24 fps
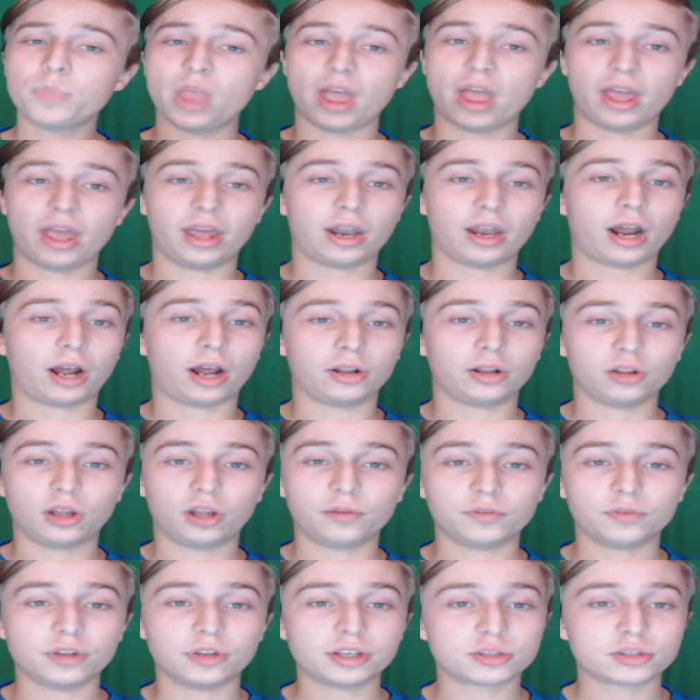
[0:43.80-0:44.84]
and I
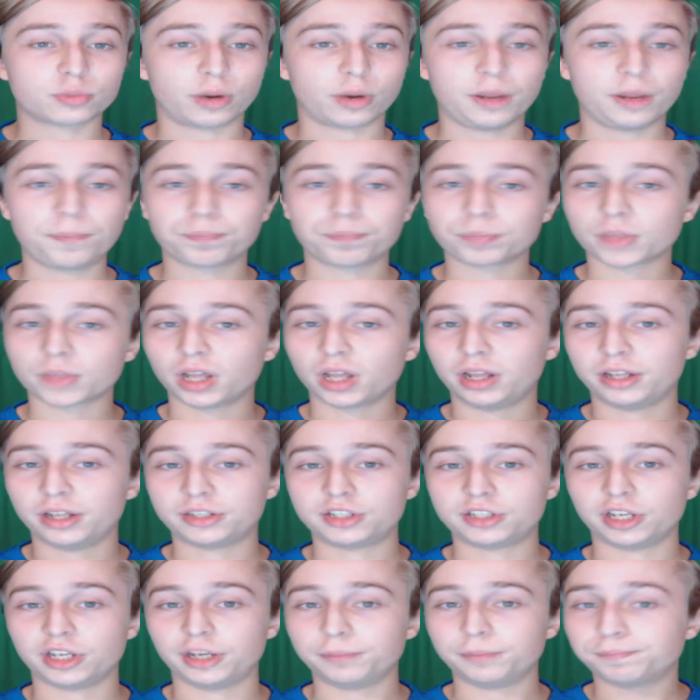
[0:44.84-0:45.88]
love this, right? They
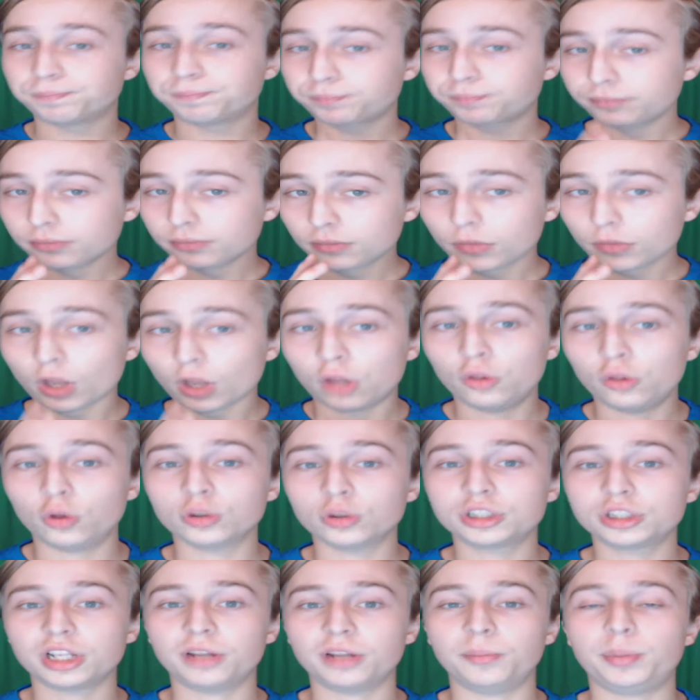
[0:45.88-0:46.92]
say
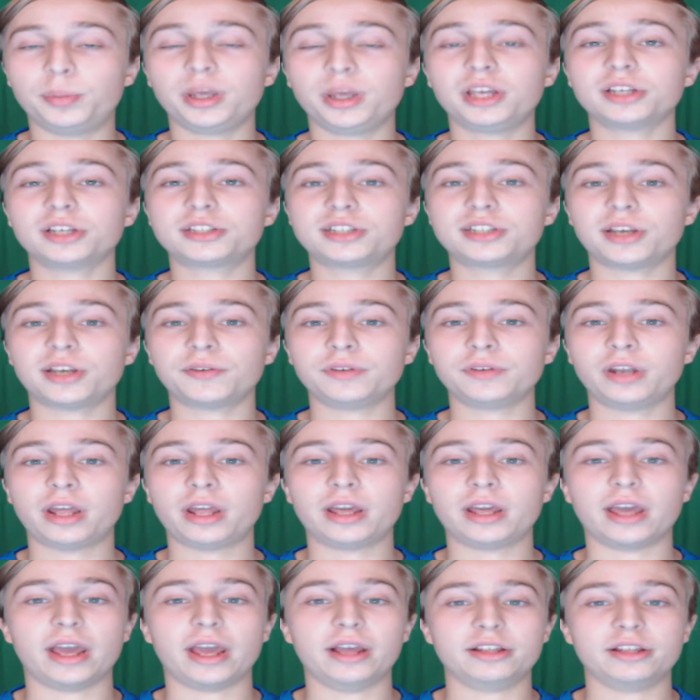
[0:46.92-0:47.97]
those are the biggest 7-day
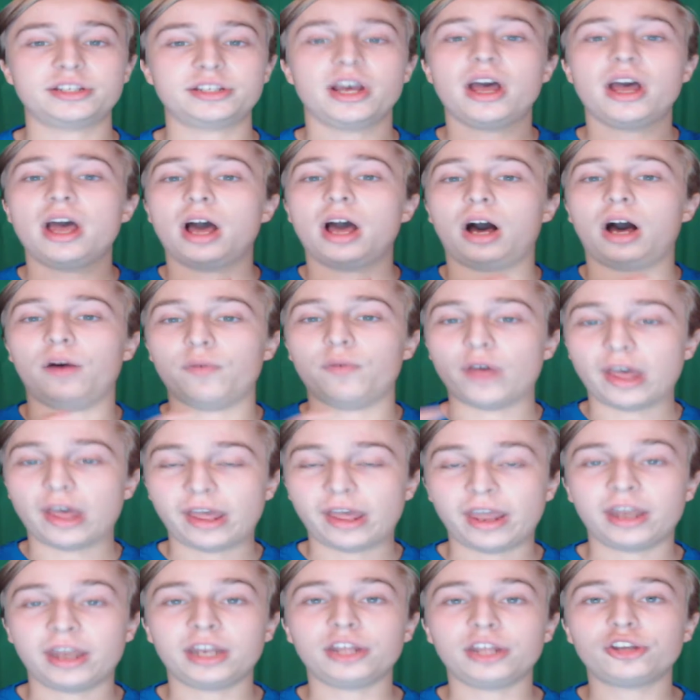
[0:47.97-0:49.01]
gains of
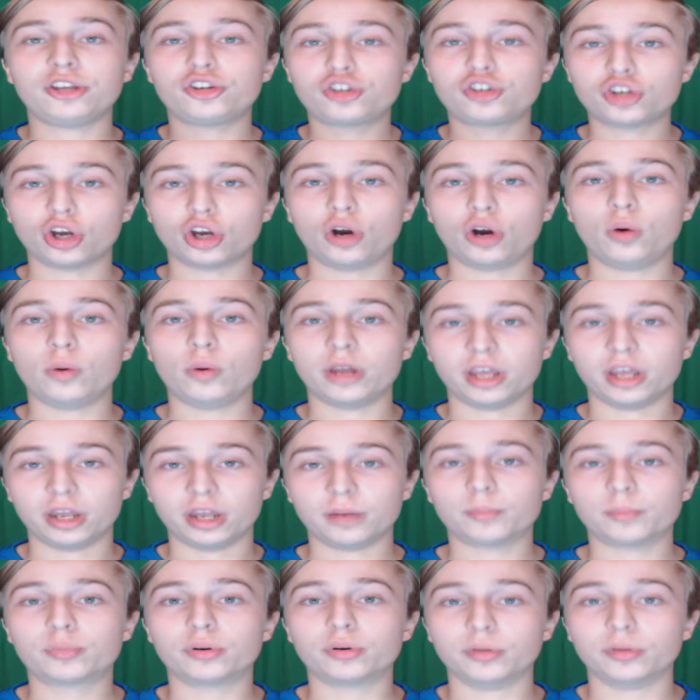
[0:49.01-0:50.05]
any show
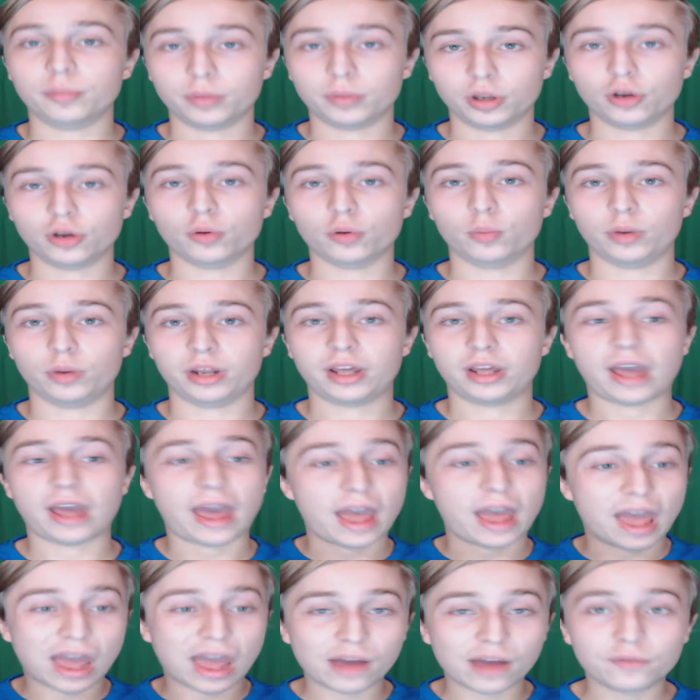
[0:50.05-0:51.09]
in premiere week
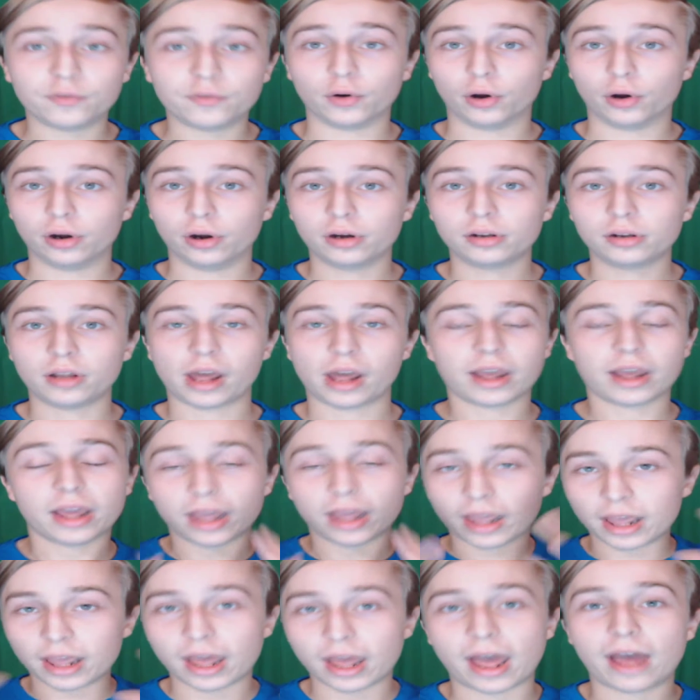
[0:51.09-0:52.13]
ever, like
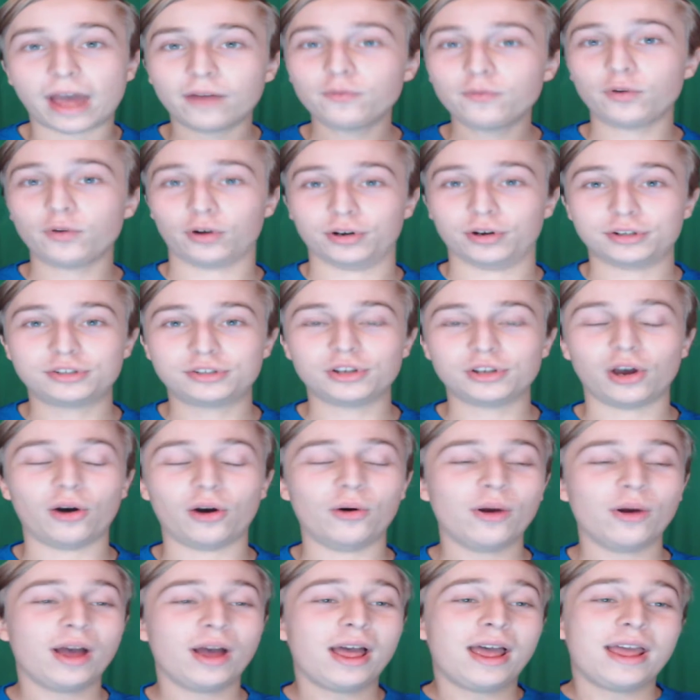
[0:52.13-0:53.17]
ever.
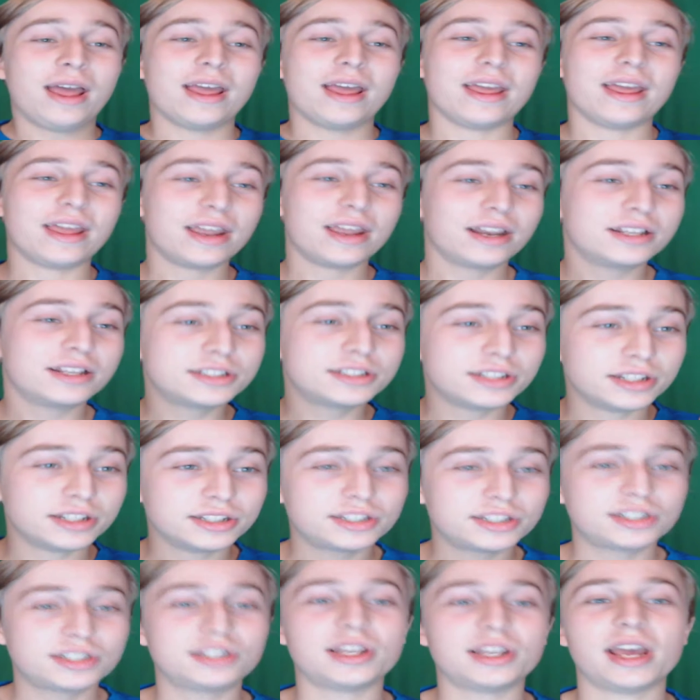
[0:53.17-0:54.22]
So it is
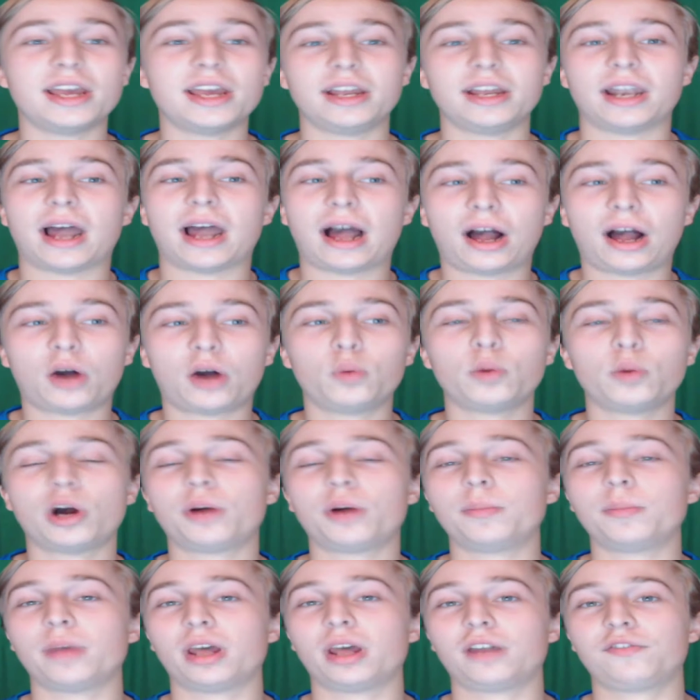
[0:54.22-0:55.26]
insane how well
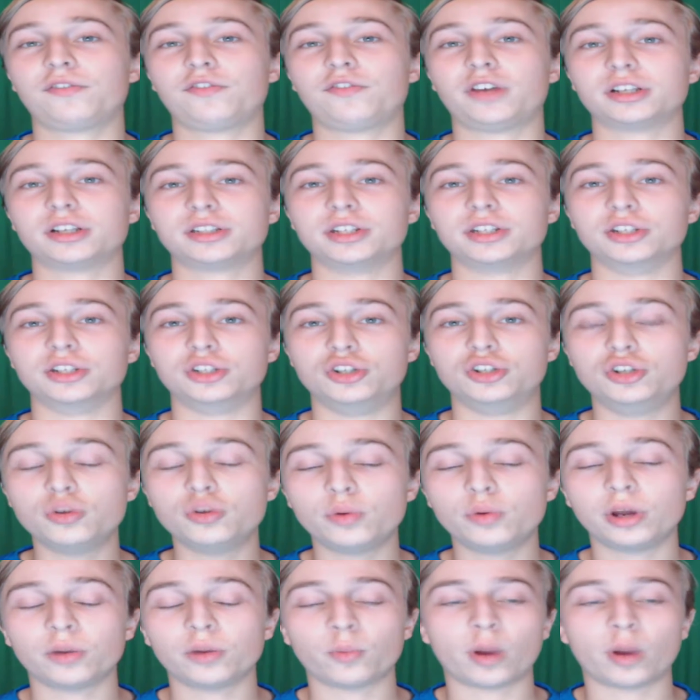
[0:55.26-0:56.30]
Manifest is
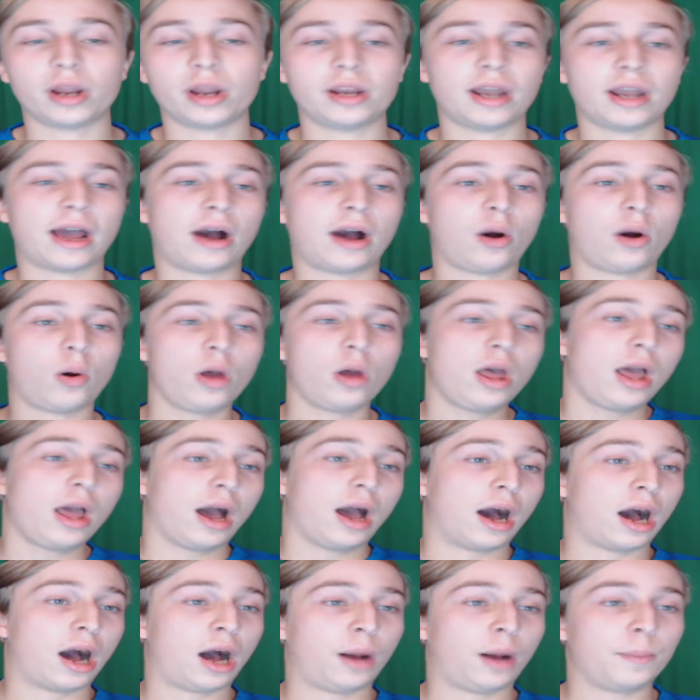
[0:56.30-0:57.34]
doing right now.
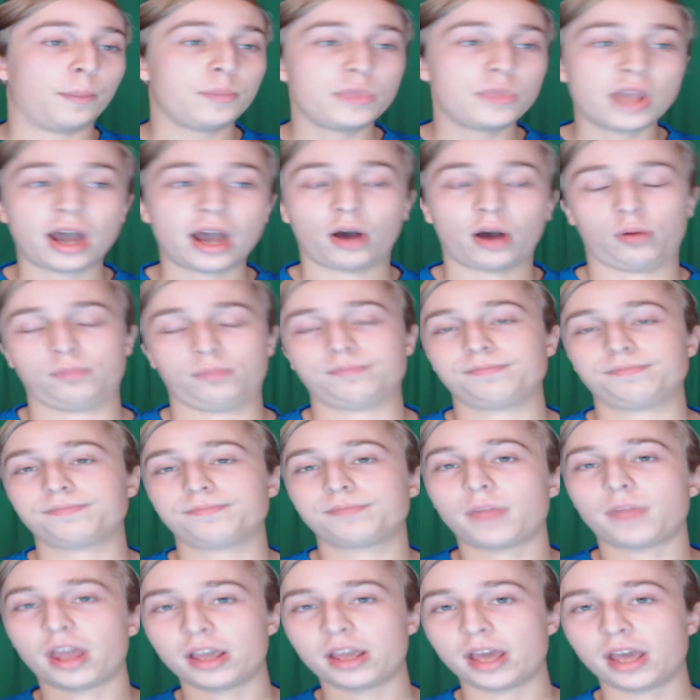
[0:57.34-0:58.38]
Now,
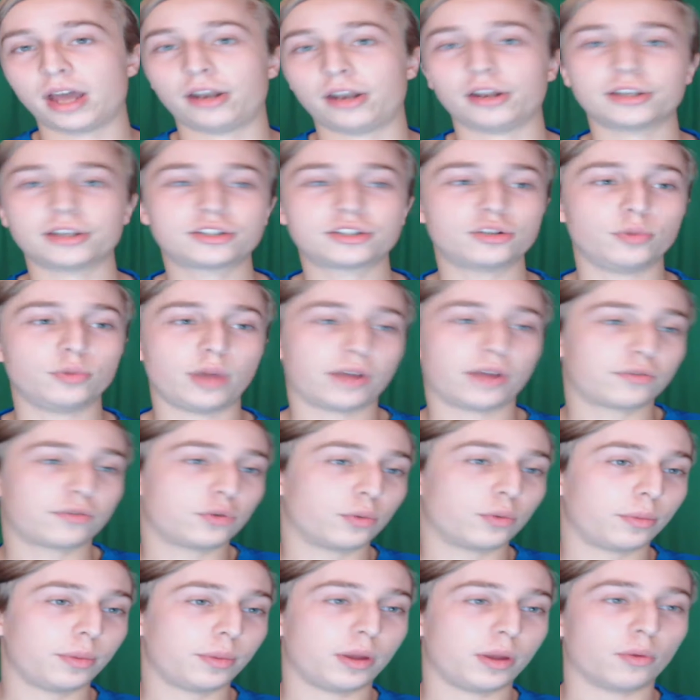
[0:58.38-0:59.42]
again, this we have
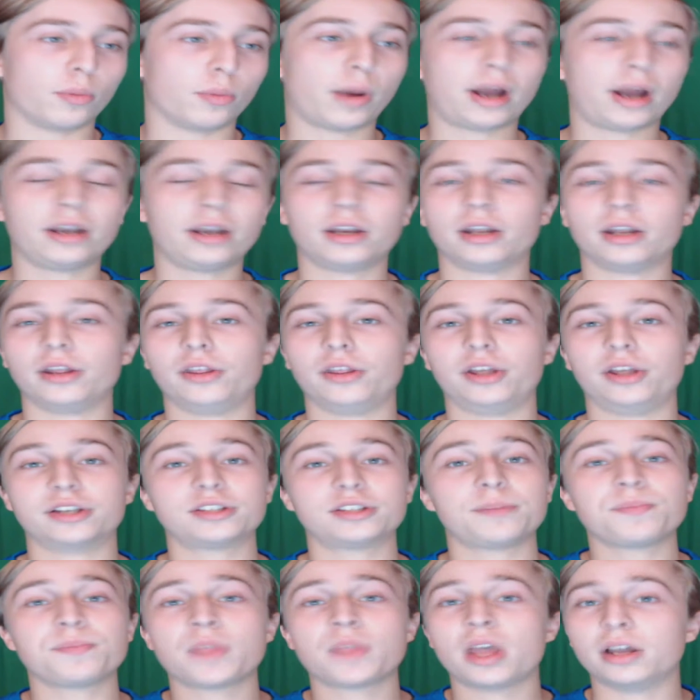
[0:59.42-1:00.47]
to be reminded of this.
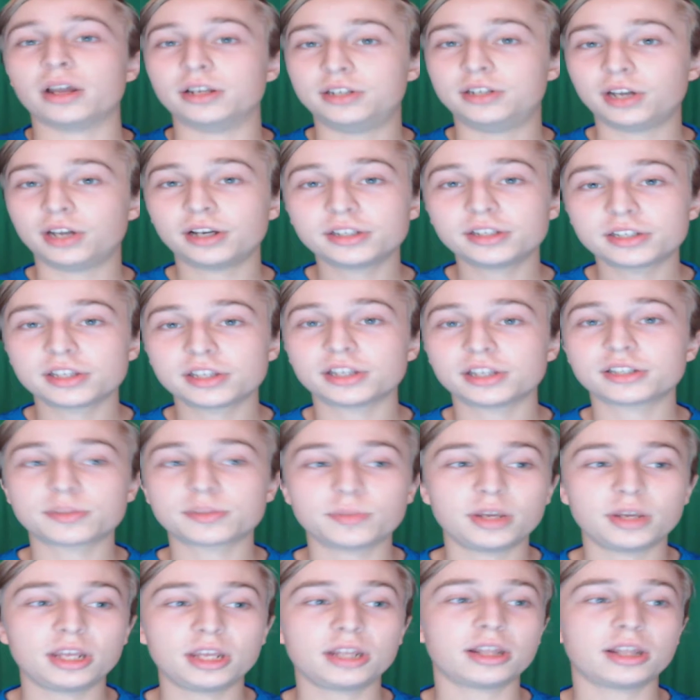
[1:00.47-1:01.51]
Does this
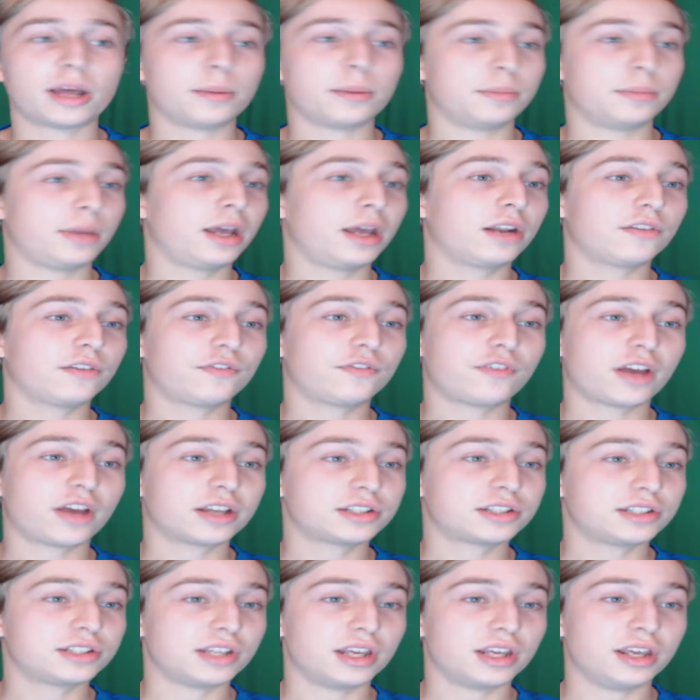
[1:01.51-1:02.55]
mean that
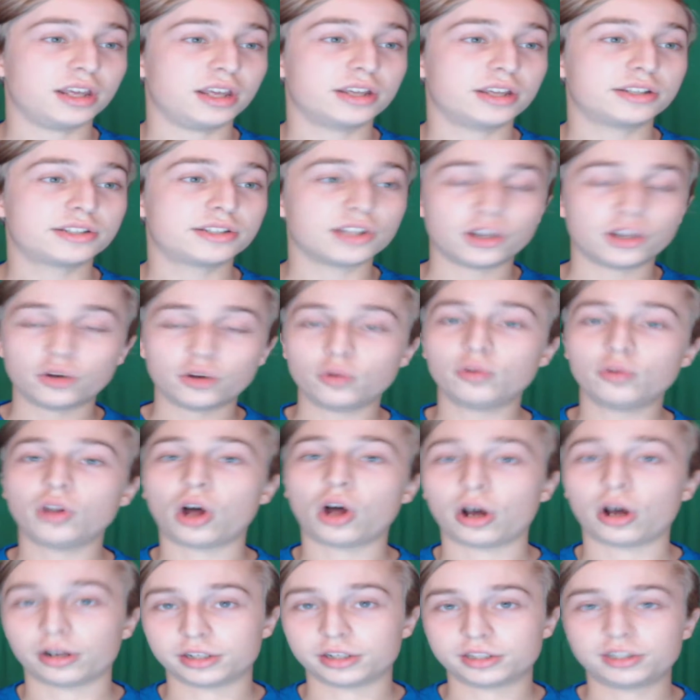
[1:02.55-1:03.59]
Manifest is the new
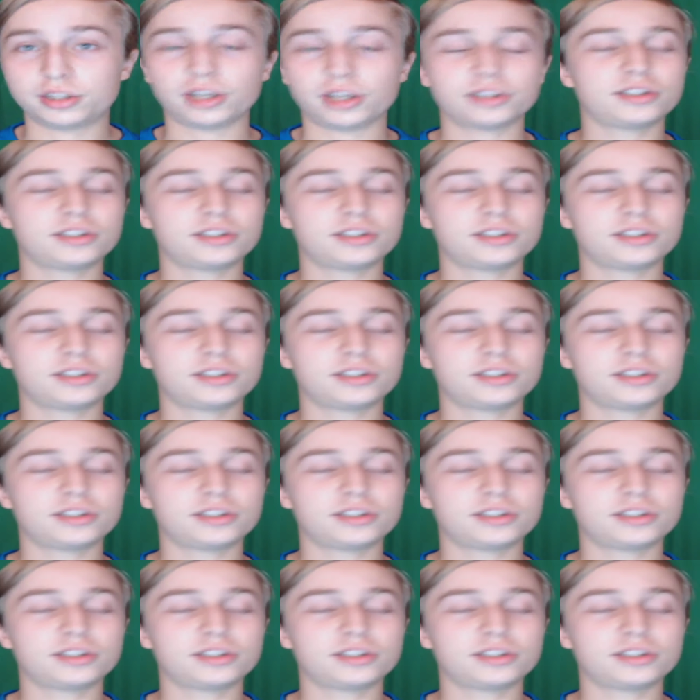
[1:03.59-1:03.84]
Lost? Does